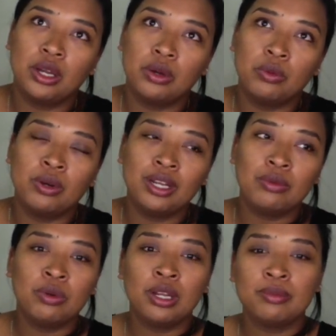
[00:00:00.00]
what
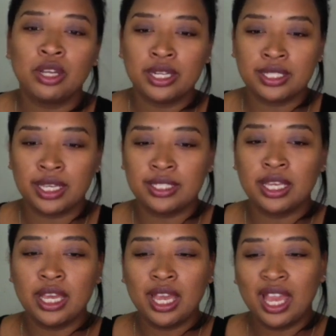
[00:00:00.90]
I'm trying to say is,
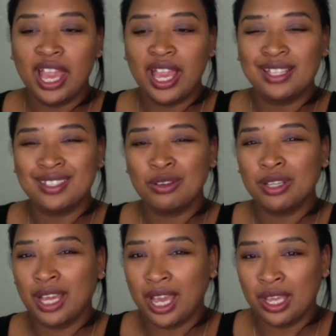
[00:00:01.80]
it's
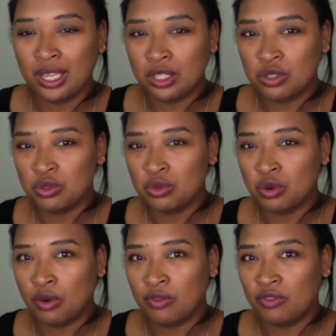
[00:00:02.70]
okay to
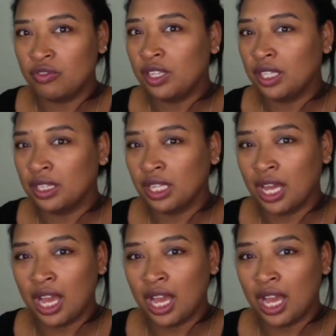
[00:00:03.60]
not feel